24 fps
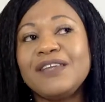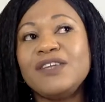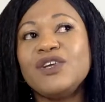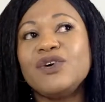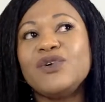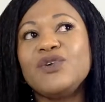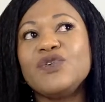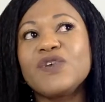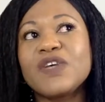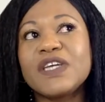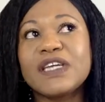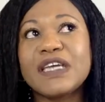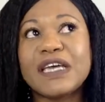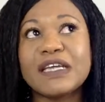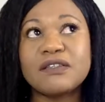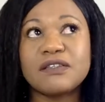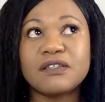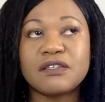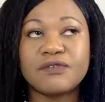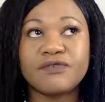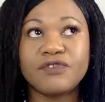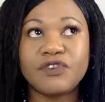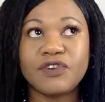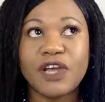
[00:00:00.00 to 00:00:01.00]
know you can get
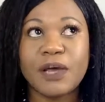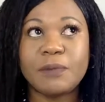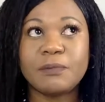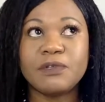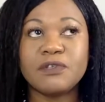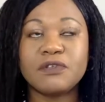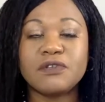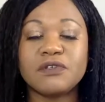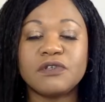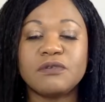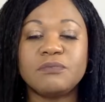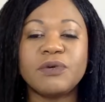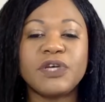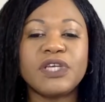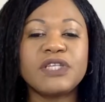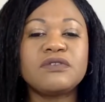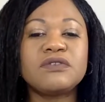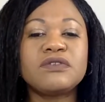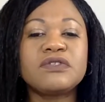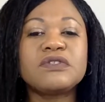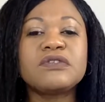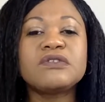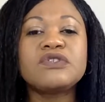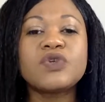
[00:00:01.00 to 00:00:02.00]
stuff on Amazon, but
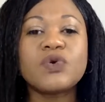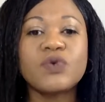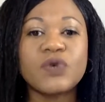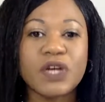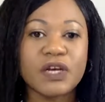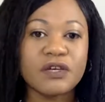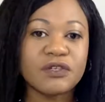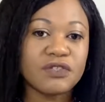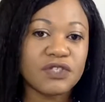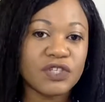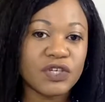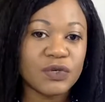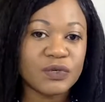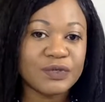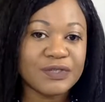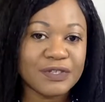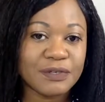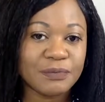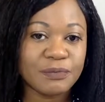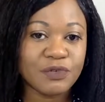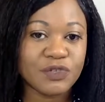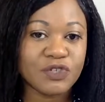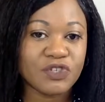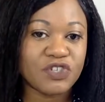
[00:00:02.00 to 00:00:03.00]
it's just so nice to go to
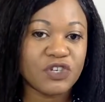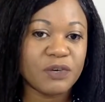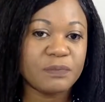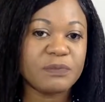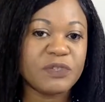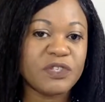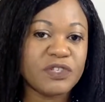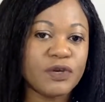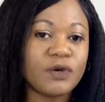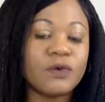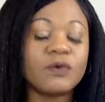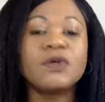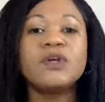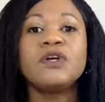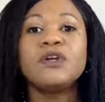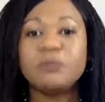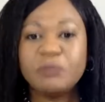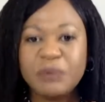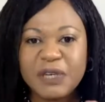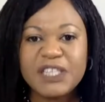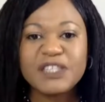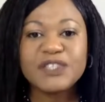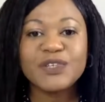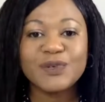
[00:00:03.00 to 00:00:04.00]
the bookshop. So
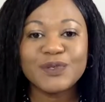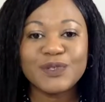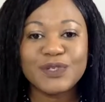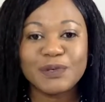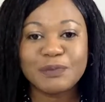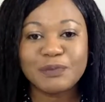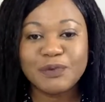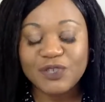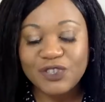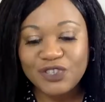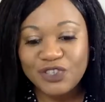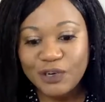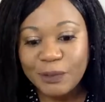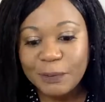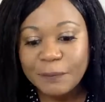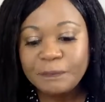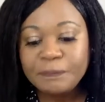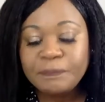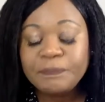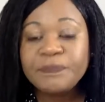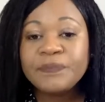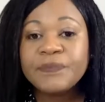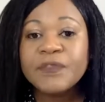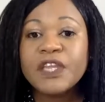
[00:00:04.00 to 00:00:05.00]
please go to the bookshop.
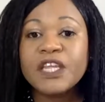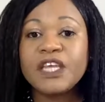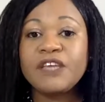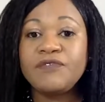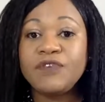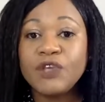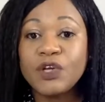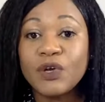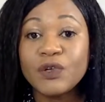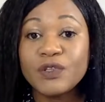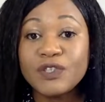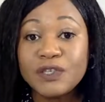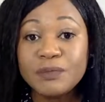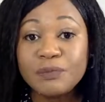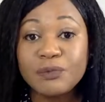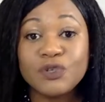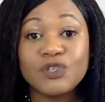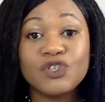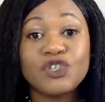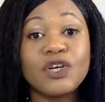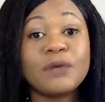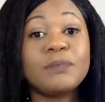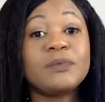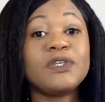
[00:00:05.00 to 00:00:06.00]
If you go to the
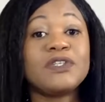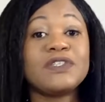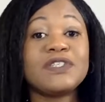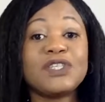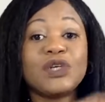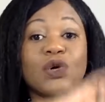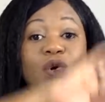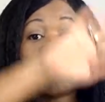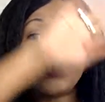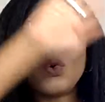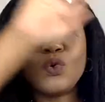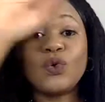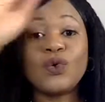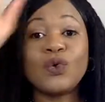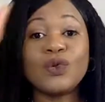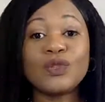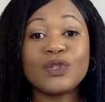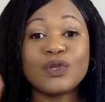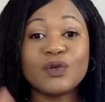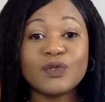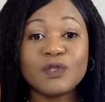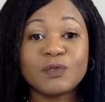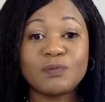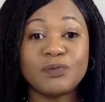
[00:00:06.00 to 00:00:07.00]
bookshop, you see all
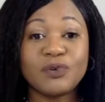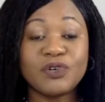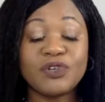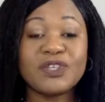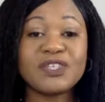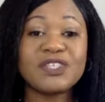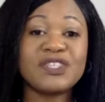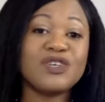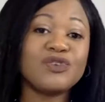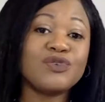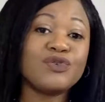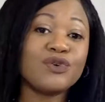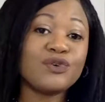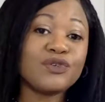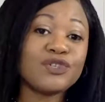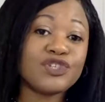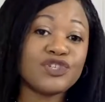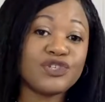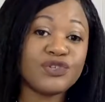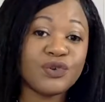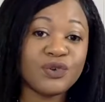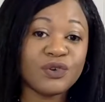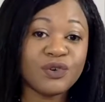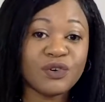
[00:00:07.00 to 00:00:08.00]
those books, you're not
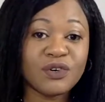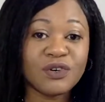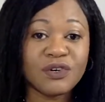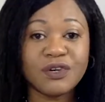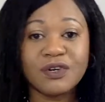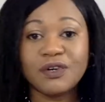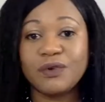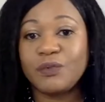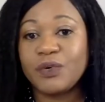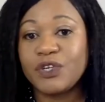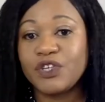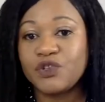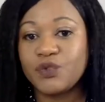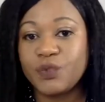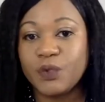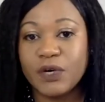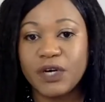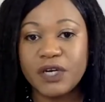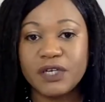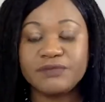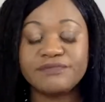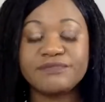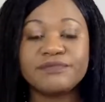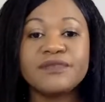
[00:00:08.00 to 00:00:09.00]
sure which
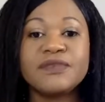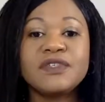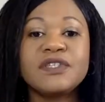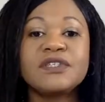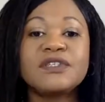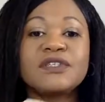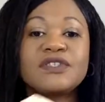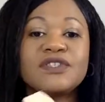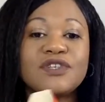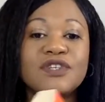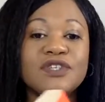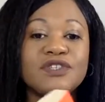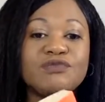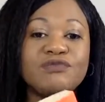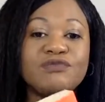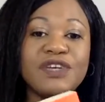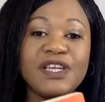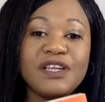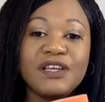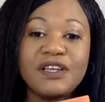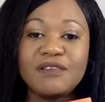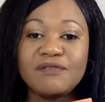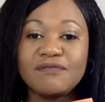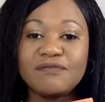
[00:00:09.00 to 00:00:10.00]
one to start
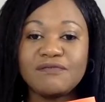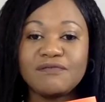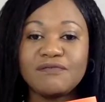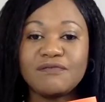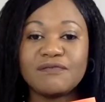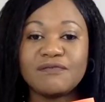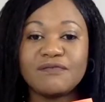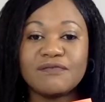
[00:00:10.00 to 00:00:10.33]
reading,